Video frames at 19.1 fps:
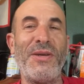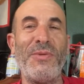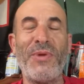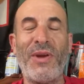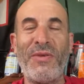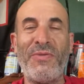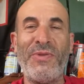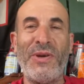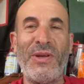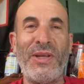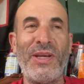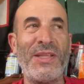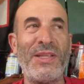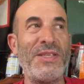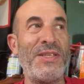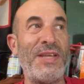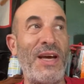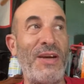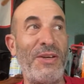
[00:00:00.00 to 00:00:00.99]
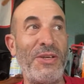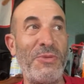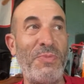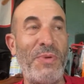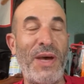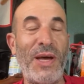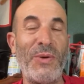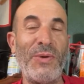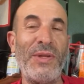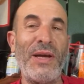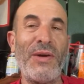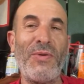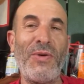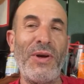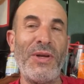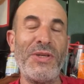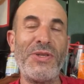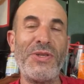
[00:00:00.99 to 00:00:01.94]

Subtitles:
but I felt like the sound is bad when that runs.